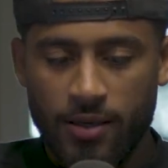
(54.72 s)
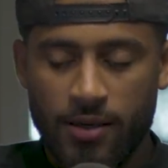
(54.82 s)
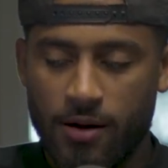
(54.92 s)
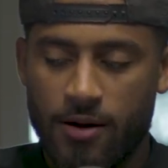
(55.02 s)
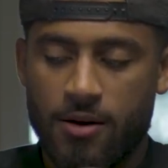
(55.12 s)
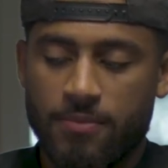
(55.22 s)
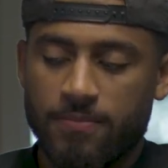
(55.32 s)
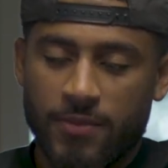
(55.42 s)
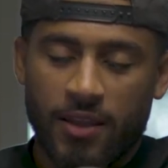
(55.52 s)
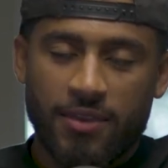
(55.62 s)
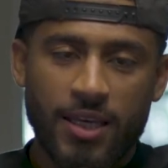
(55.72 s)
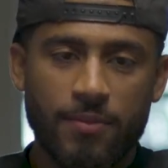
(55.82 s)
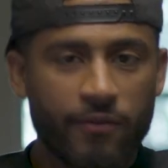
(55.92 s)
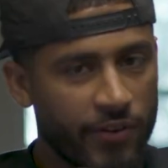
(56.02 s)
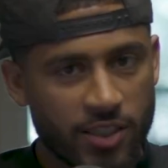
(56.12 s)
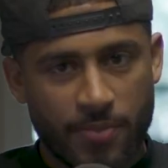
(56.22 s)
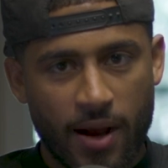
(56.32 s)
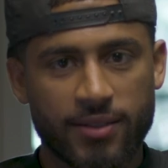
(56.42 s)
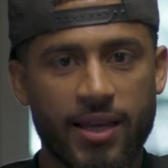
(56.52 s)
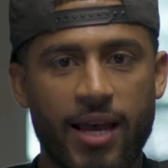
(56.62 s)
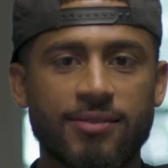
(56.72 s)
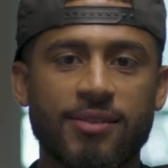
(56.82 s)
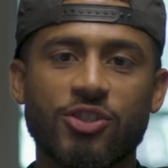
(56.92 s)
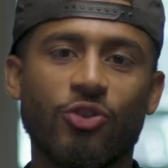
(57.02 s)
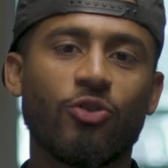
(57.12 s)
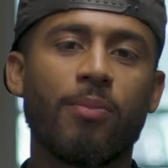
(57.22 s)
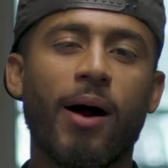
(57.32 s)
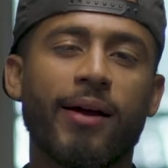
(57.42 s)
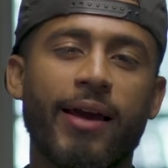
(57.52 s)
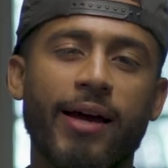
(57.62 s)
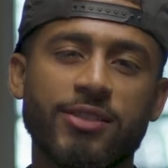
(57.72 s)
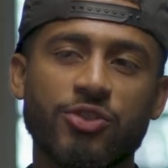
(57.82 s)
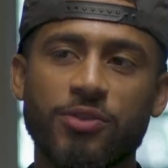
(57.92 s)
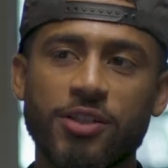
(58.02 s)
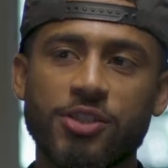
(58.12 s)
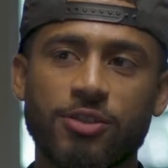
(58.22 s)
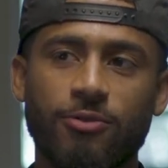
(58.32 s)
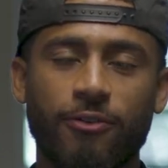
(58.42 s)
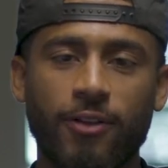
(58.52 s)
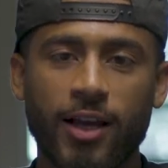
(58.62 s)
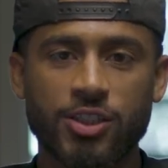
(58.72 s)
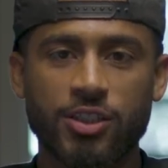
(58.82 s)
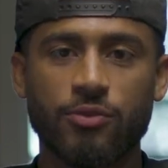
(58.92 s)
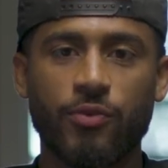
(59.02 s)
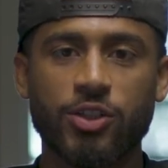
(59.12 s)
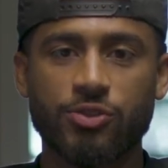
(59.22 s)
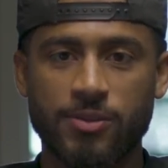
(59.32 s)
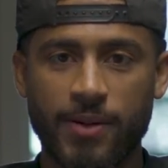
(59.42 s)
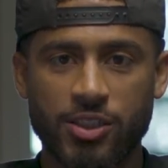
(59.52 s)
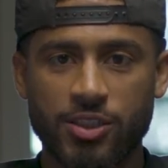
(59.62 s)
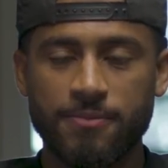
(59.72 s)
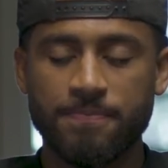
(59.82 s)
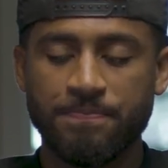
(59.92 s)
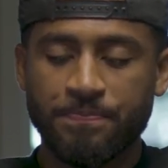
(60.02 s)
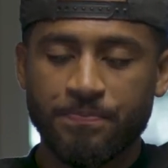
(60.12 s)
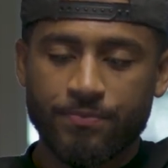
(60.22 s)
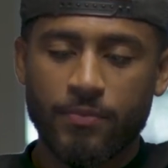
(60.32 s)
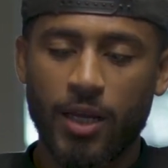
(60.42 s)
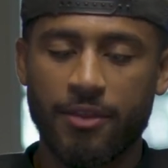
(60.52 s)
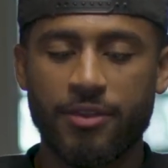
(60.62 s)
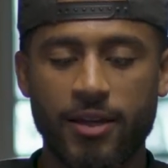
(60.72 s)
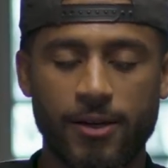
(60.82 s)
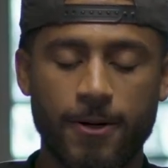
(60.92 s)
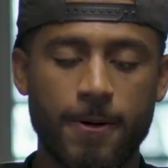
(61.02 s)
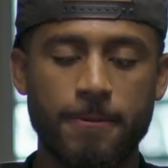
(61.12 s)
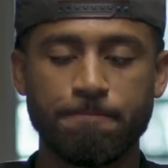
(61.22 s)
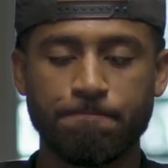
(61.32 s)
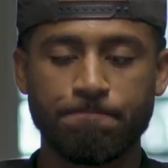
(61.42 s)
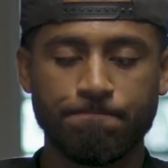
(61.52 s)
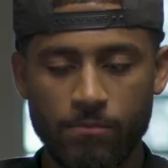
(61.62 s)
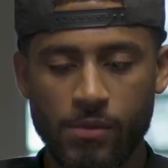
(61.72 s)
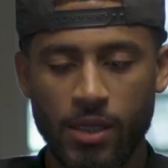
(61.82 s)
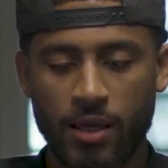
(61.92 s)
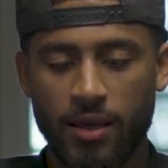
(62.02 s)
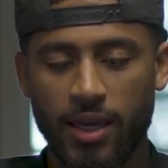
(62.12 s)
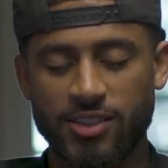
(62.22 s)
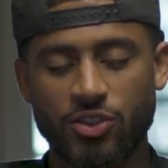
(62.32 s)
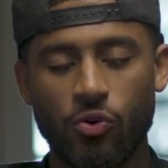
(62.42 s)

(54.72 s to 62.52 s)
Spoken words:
the theme of this podcast, this solo podcast, is really just reflection and retrospection. I think it's so